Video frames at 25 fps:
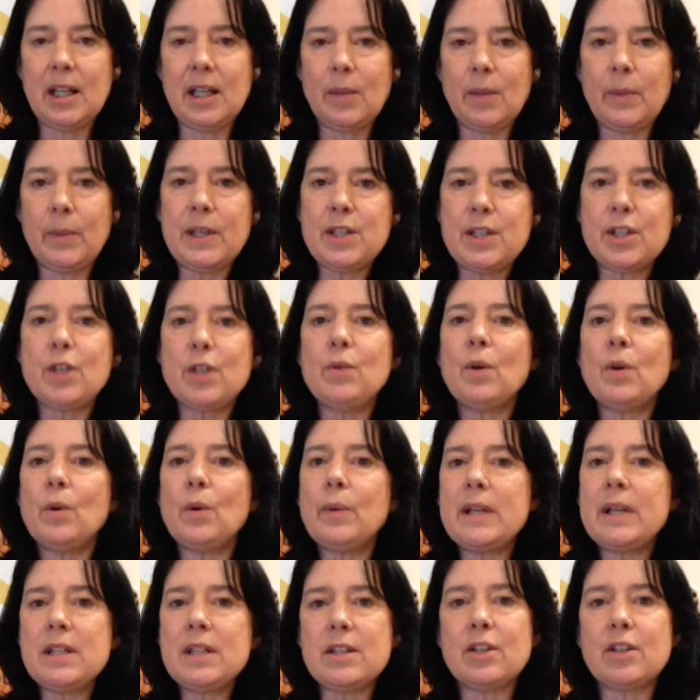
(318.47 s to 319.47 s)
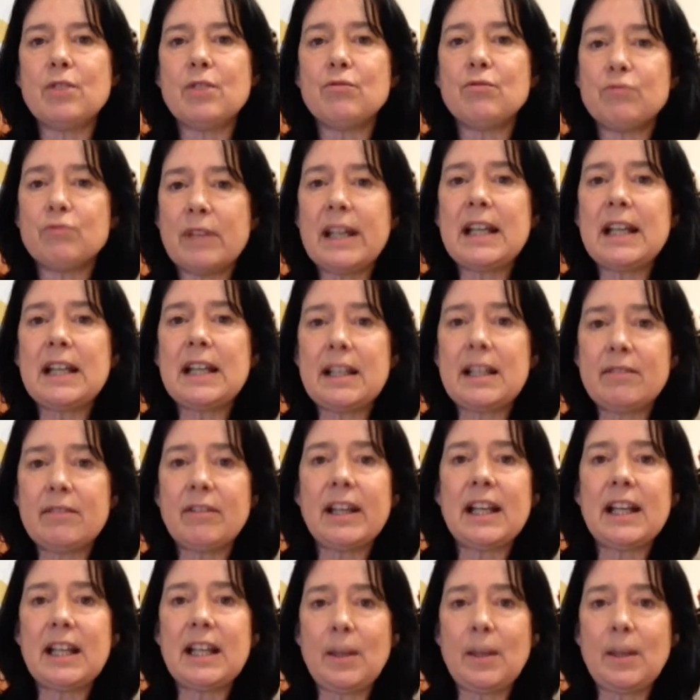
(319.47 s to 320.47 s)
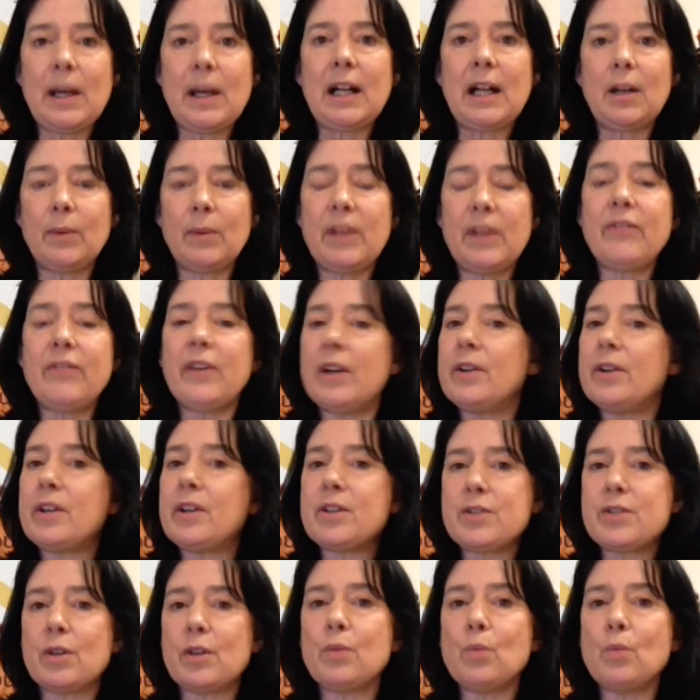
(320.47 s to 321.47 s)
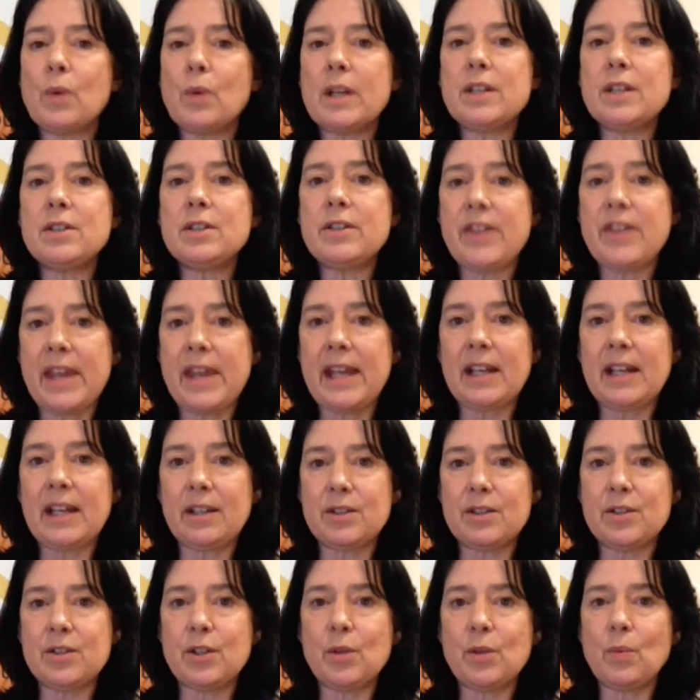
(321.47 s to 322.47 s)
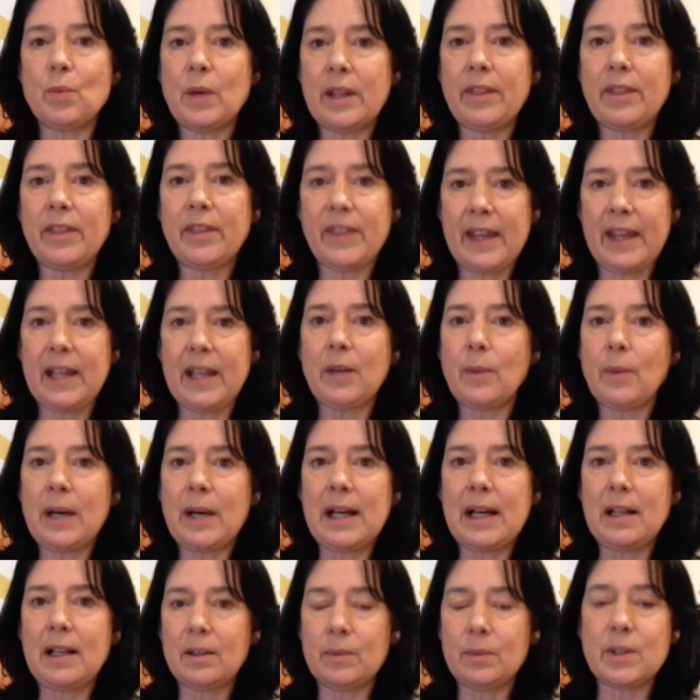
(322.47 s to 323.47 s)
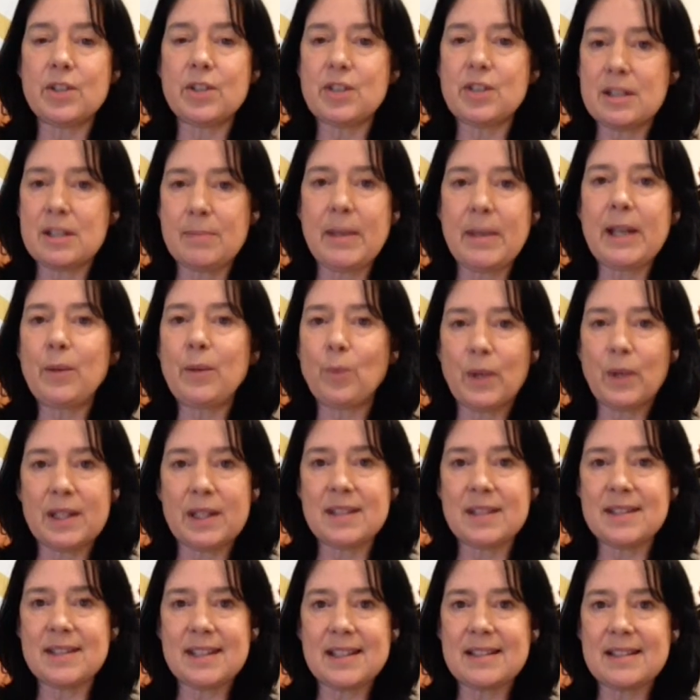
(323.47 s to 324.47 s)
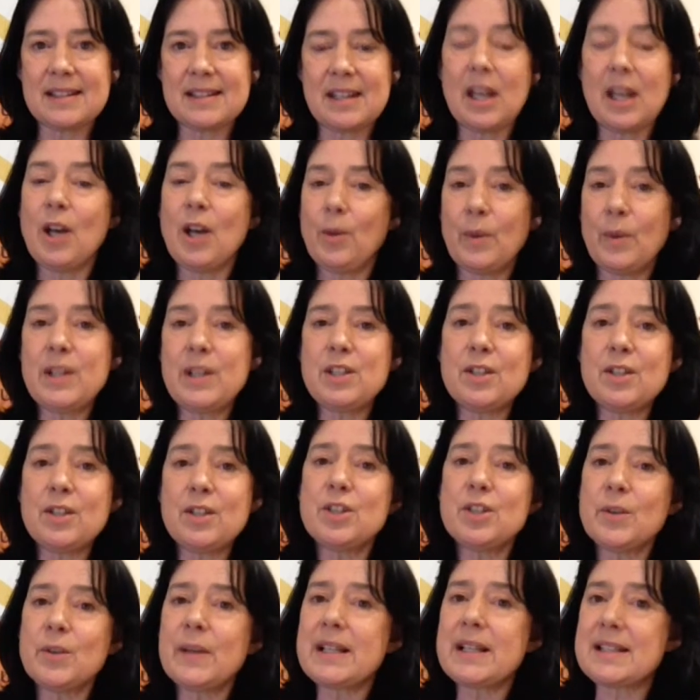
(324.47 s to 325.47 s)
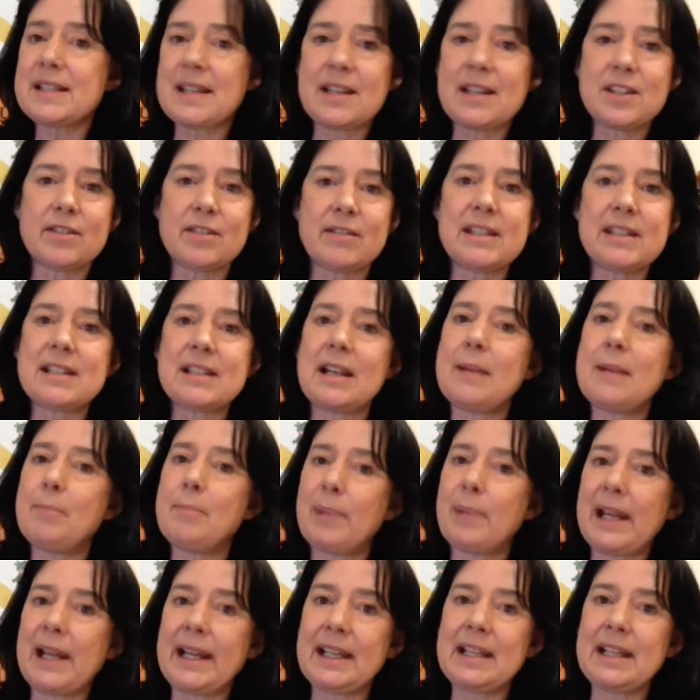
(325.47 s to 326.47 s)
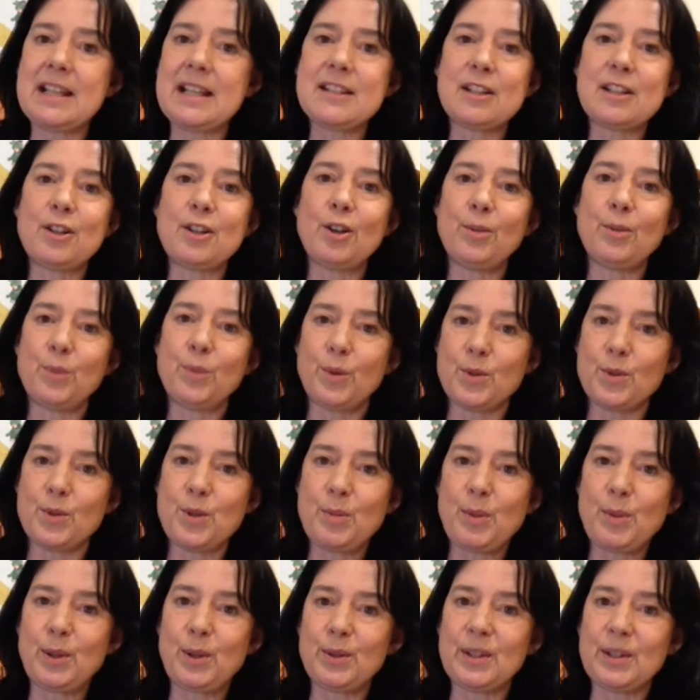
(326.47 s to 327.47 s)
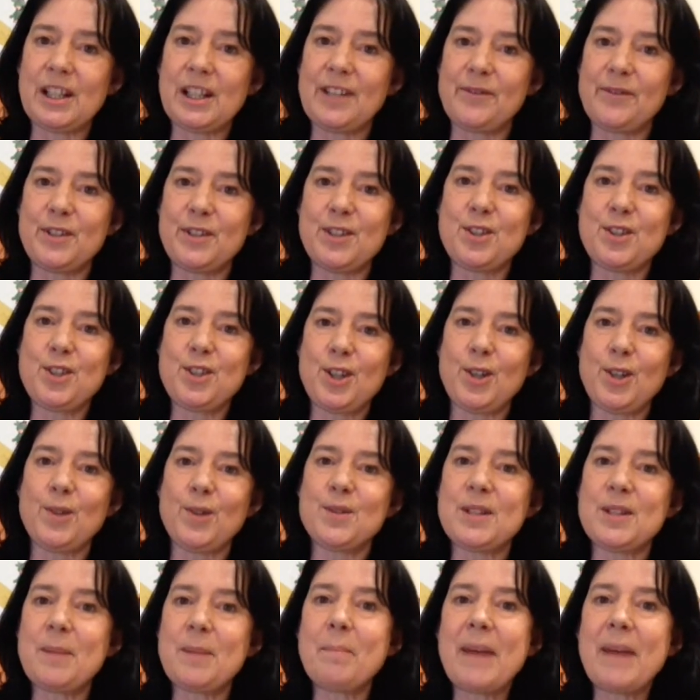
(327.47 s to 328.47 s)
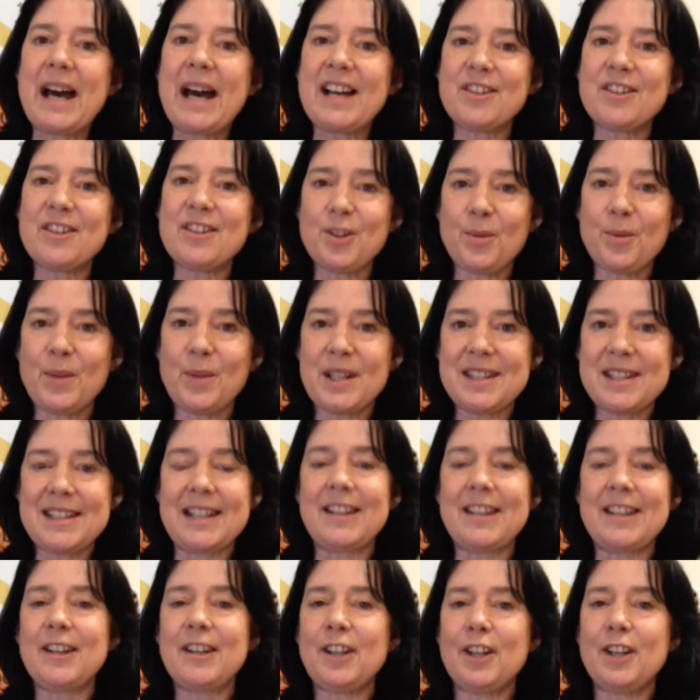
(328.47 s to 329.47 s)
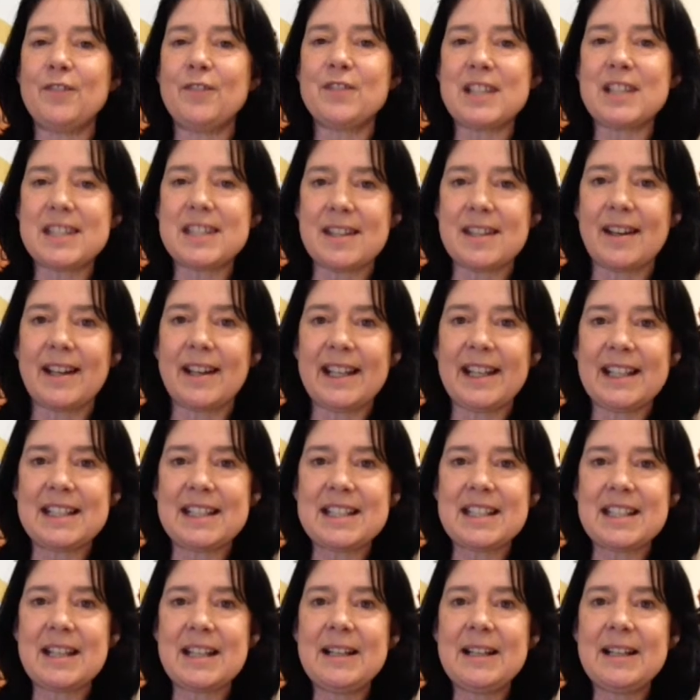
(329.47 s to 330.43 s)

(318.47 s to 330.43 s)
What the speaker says: We do what we do really, really well. We focus on one thing and do one thing well, which is make onesies. We do accessories like blankets and hot water bottle covers too, to match your onesie that you've designed.